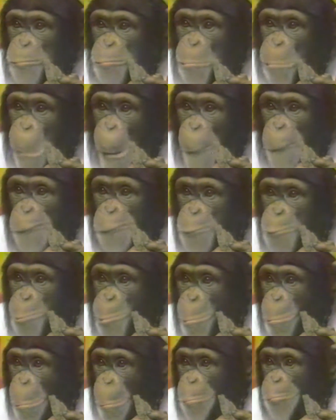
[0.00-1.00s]
Sam now, is Bob,
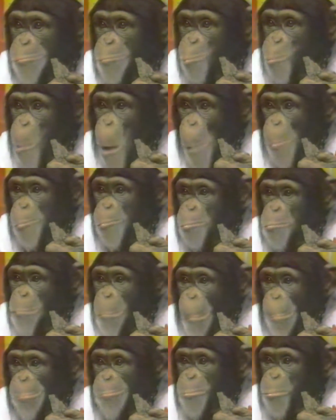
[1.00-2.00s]
he doesn't particularly care for
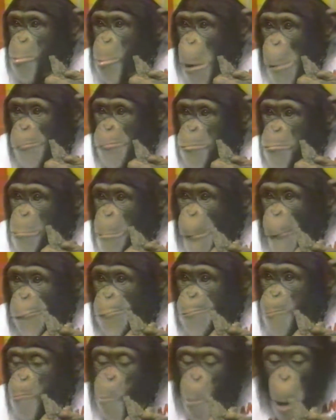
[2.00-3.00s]
bananas. Bob,